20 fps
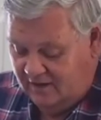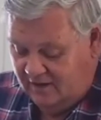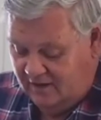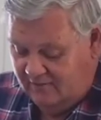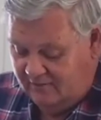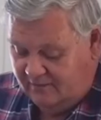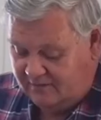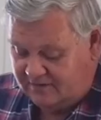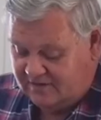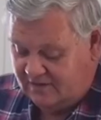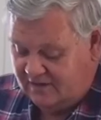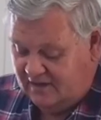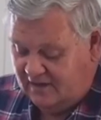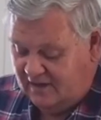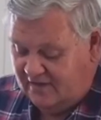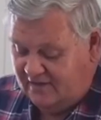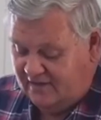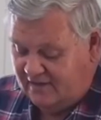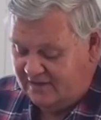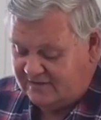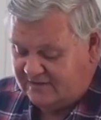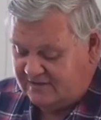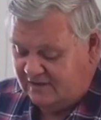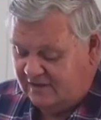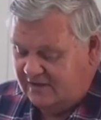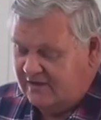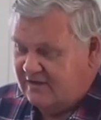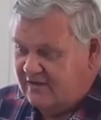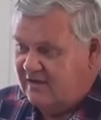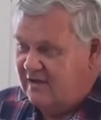But to know that
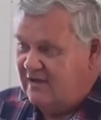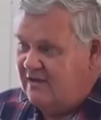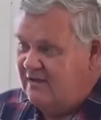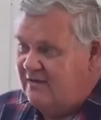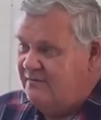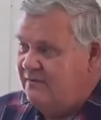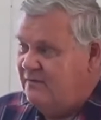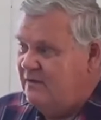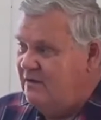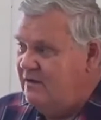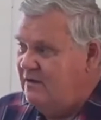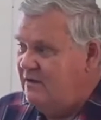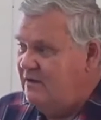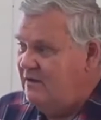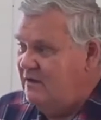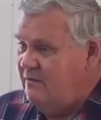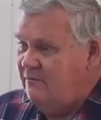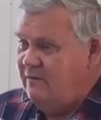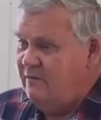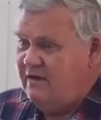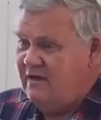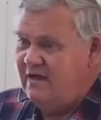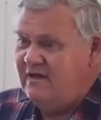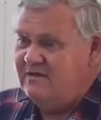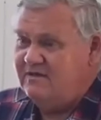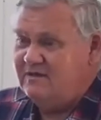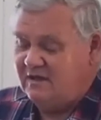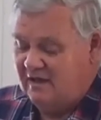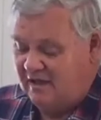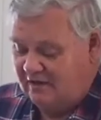certainty, we need
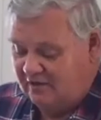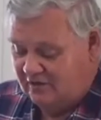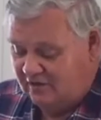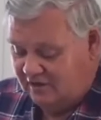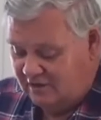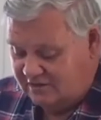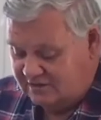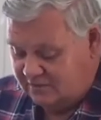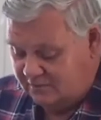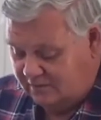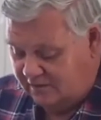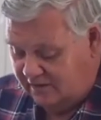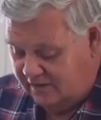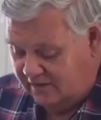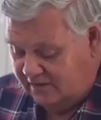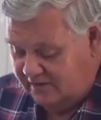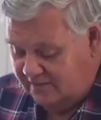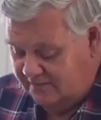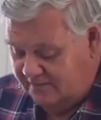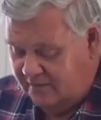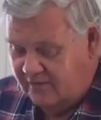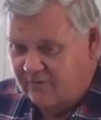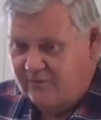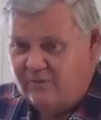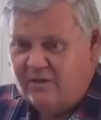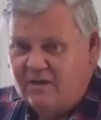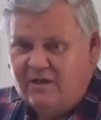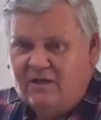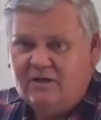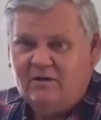to know God's word.
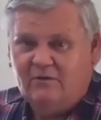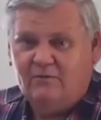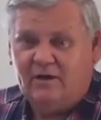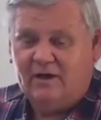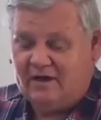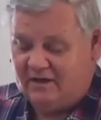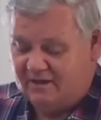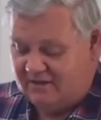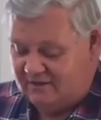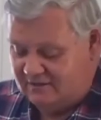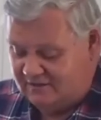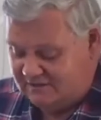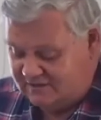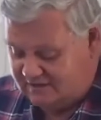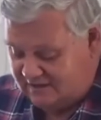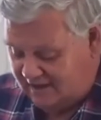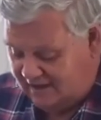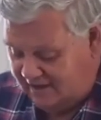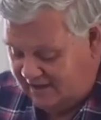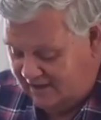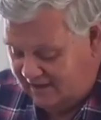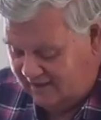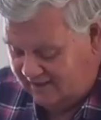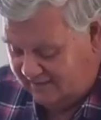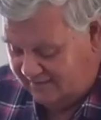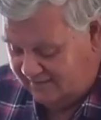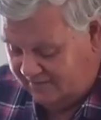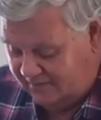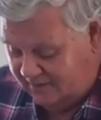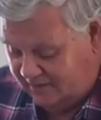We need to read it, to study it.
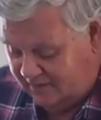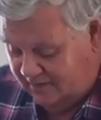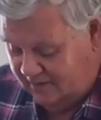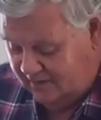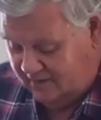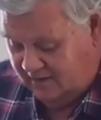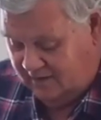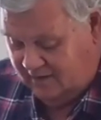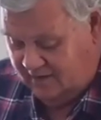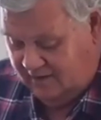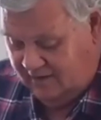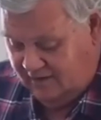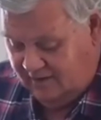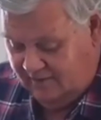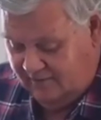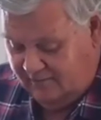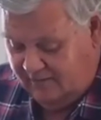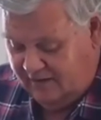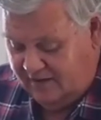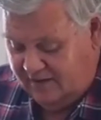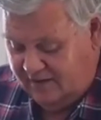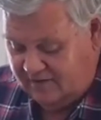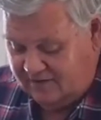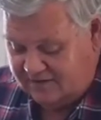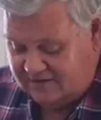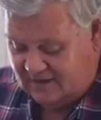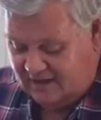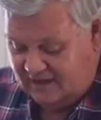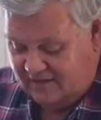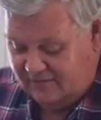Peter could
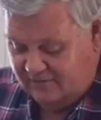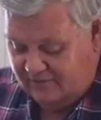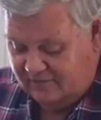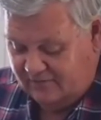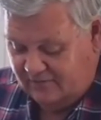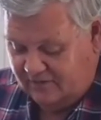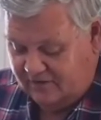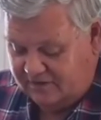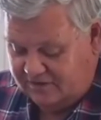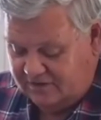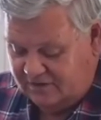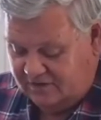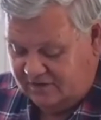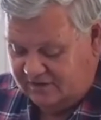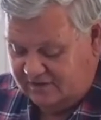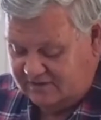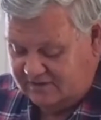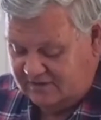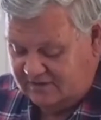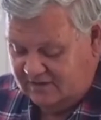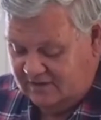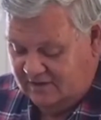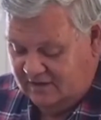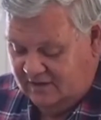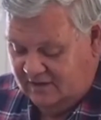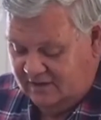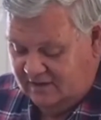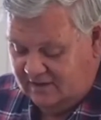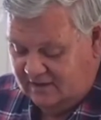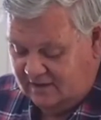say with full assurance
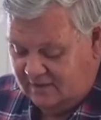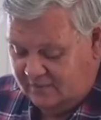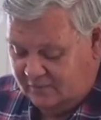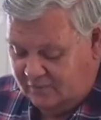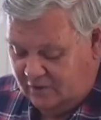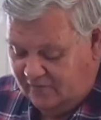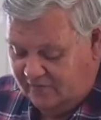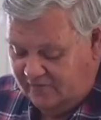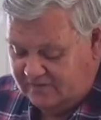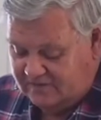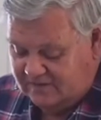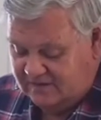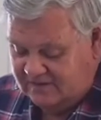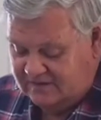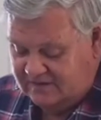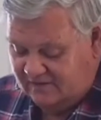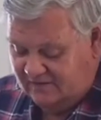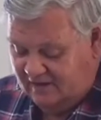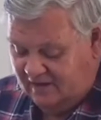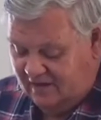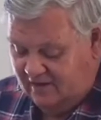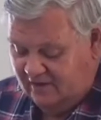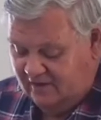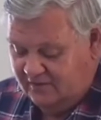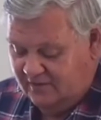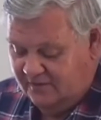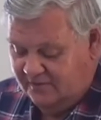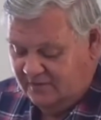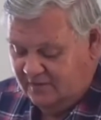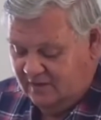that the prophecies of
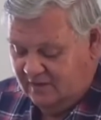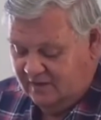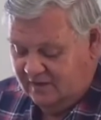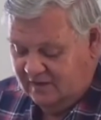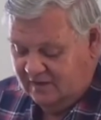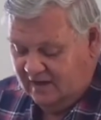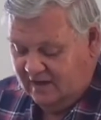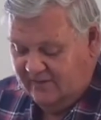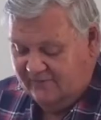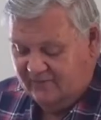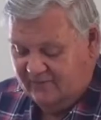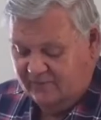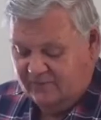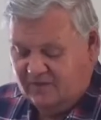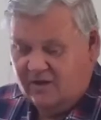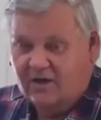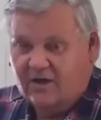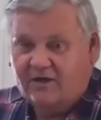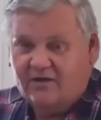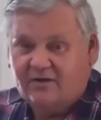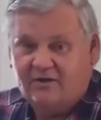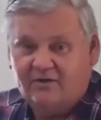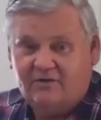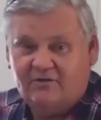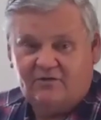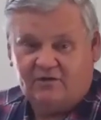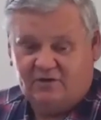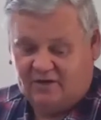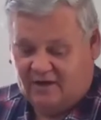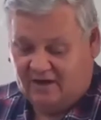old came from God
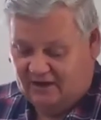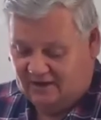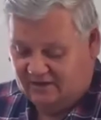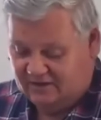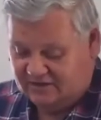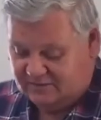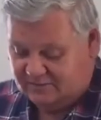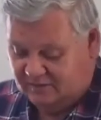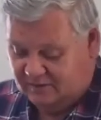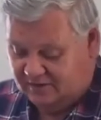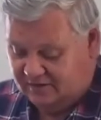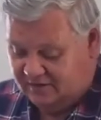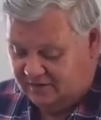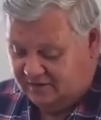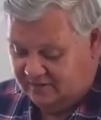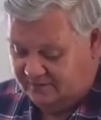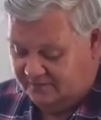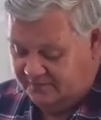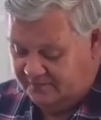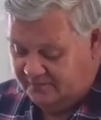through the Holy Spirit.